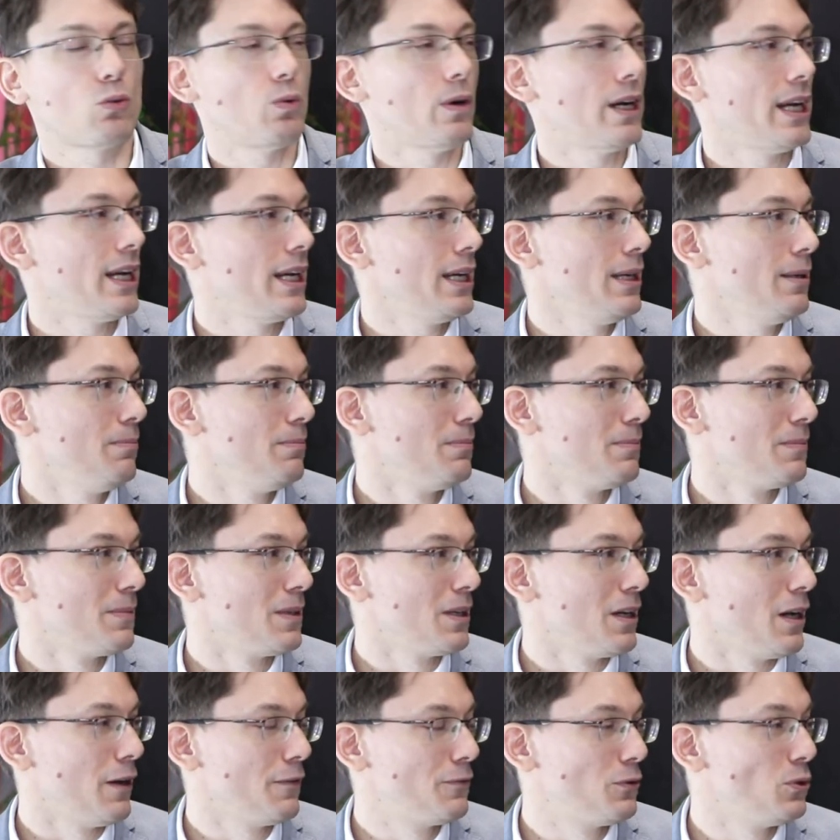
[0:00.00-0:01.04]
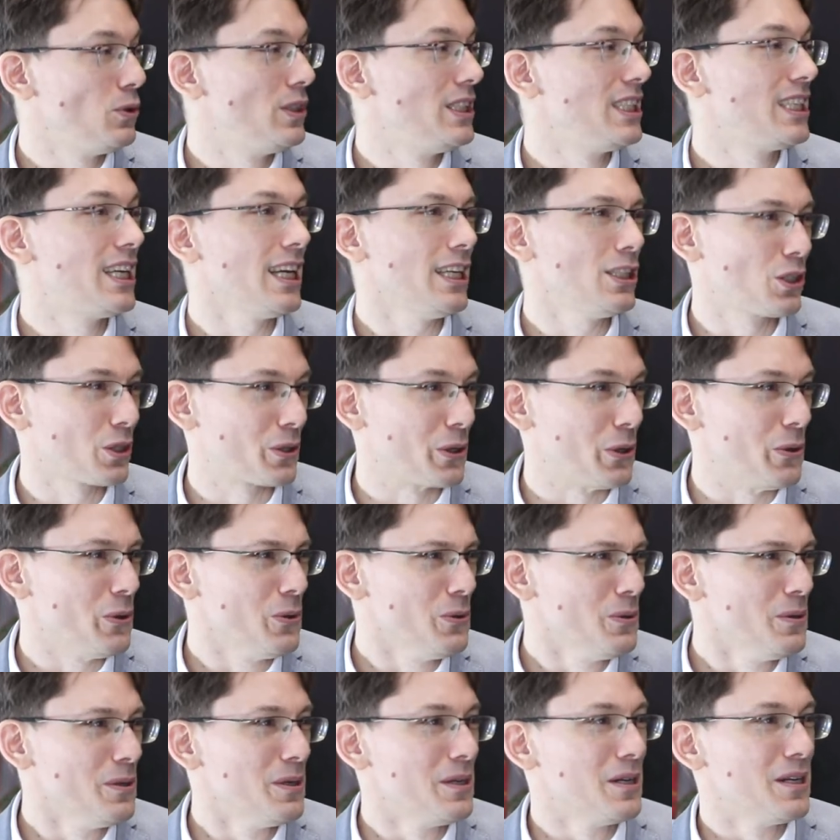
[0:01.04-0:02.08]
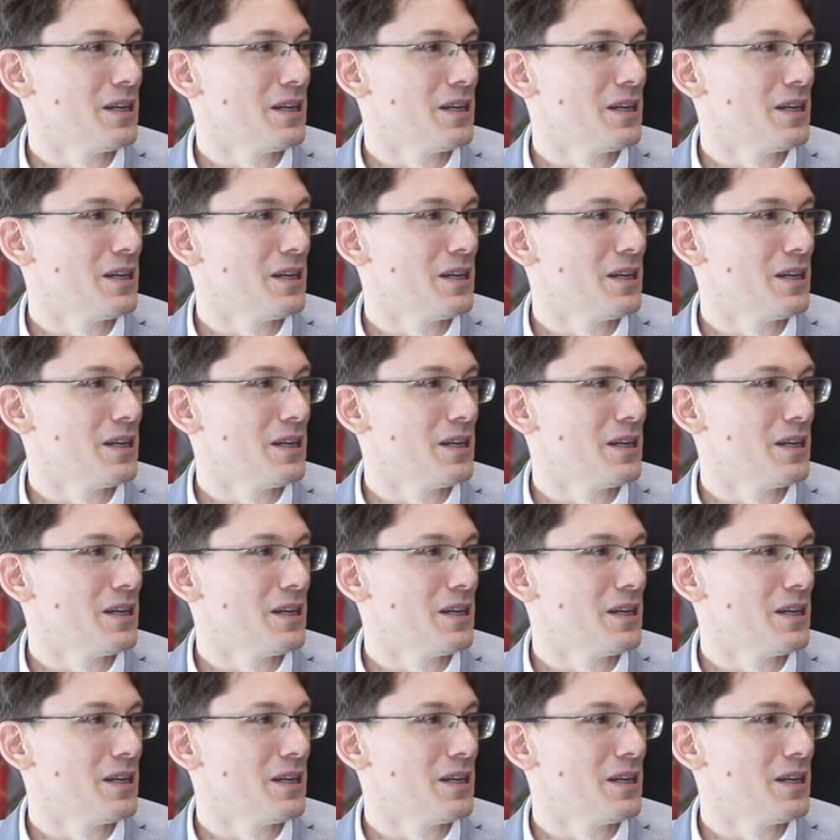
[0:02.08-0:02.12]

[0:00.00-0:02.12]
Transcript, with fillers: way a few decades ago,